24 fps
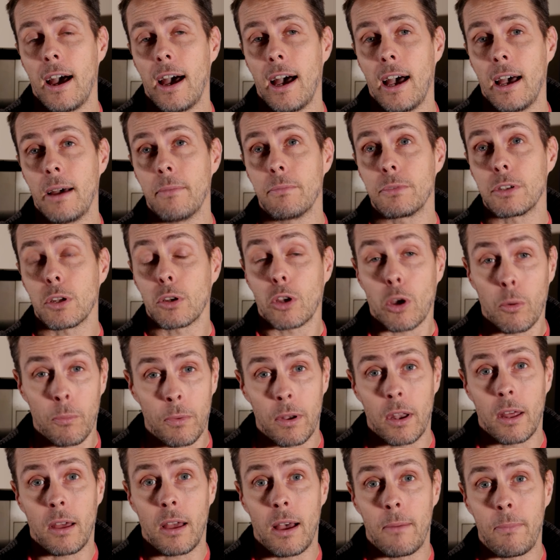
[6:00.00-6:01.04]
Um, so
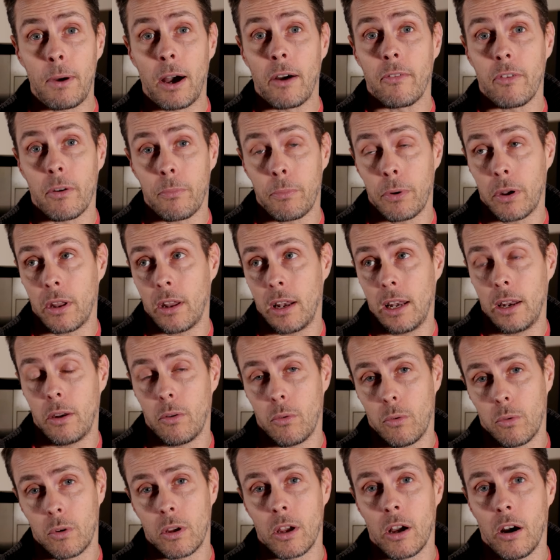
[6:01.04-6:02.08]
comment above, I'll put a
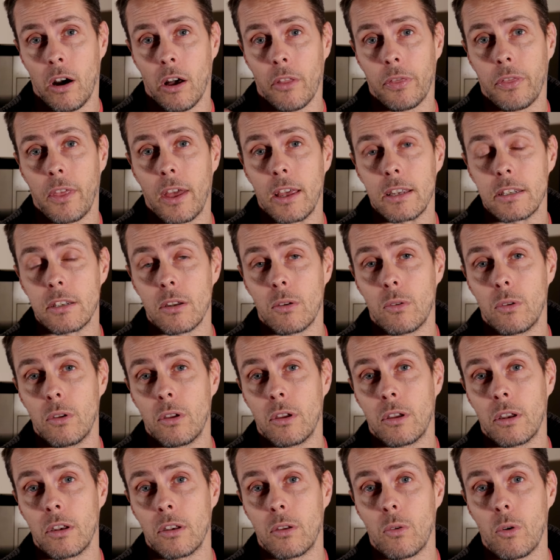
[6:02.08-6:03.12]
little card there so you
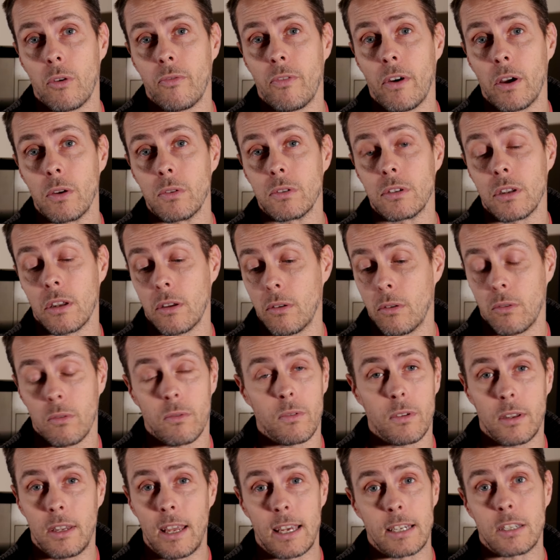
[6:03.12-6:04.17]
can do a vote, so
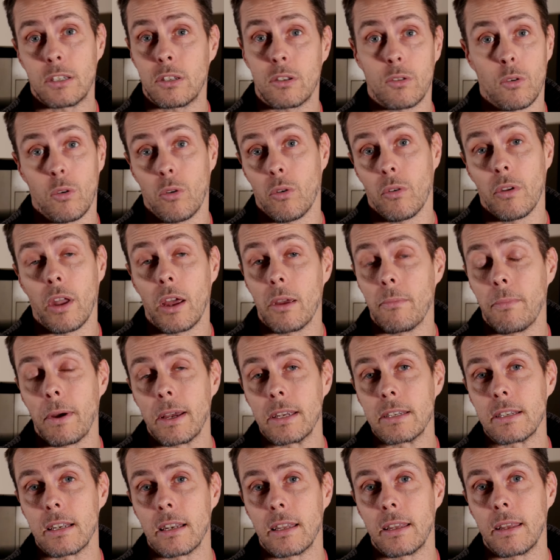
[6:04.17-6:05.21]
yes or no
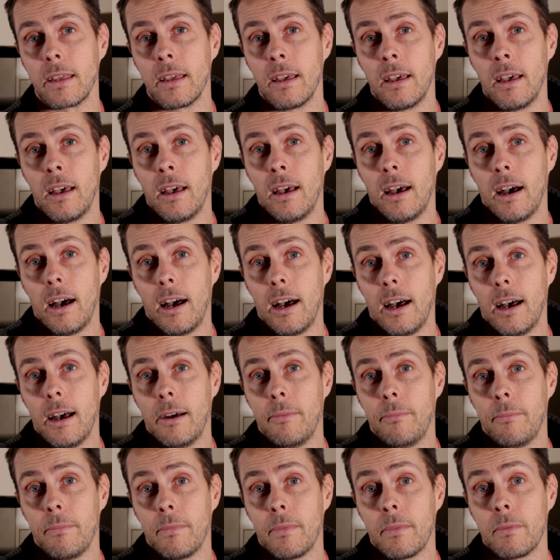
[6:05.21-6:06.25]
basically.
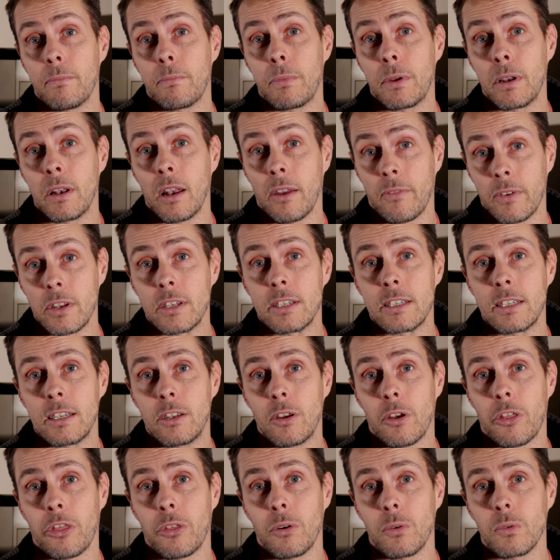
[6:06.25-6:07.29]
Um, it'd be lovely to see
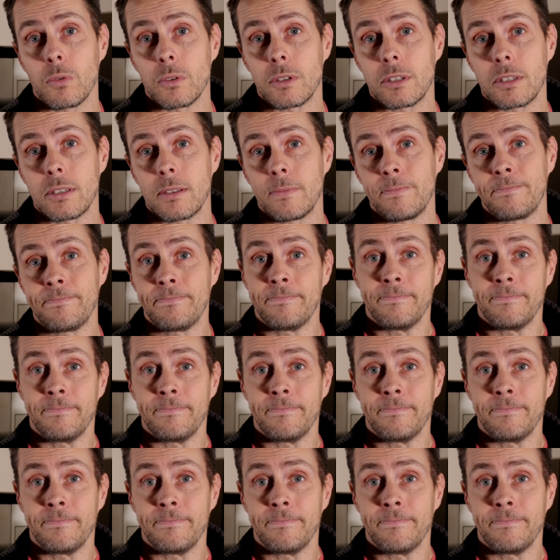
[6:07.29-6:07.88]
your thoughts.